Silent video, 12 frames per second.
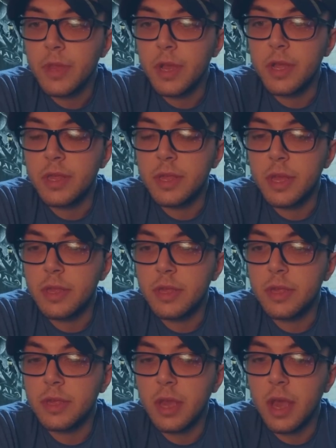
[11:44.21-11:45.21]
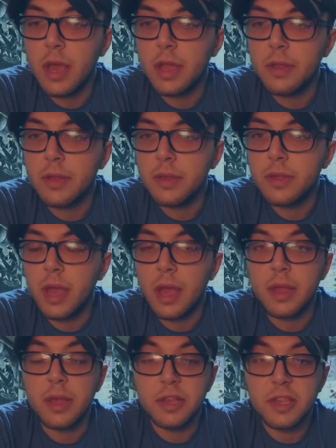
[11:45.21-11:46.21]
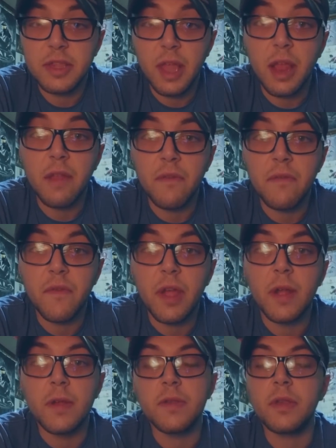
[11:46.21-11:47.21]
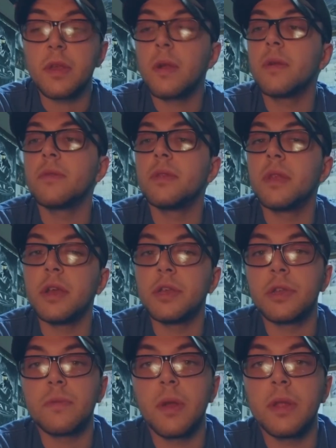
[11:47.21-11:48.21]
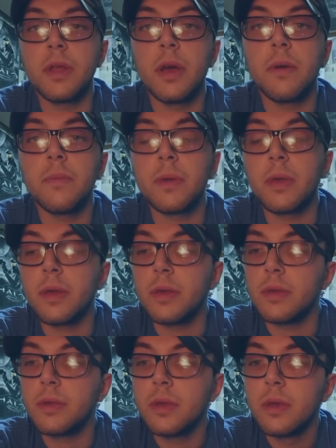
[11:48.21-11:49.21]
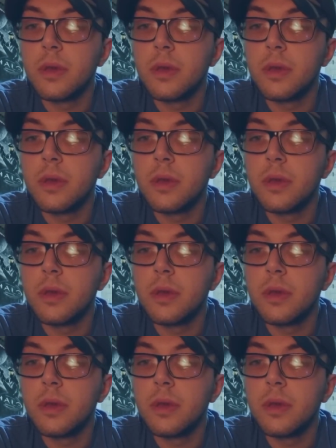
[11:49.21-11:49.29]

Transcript: it's it's a sad sad a state of affairs here in the nation right now because